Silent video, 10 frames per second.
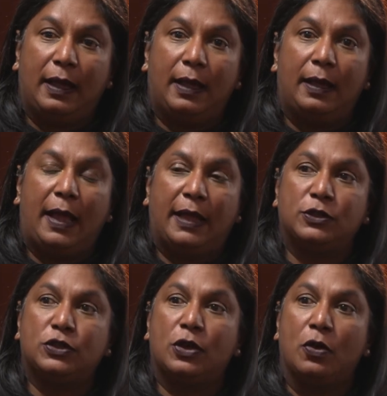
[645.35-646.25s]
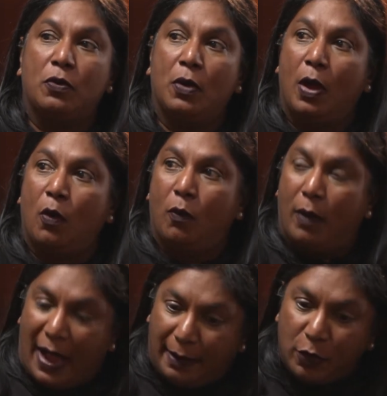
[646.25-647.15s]
And so
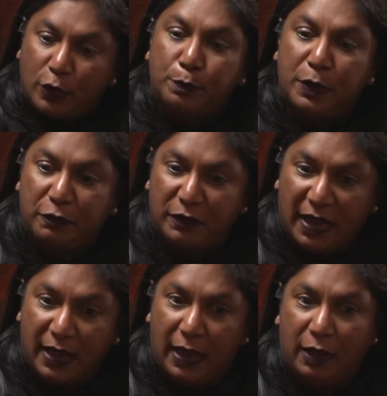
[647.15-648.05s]
I'm not privy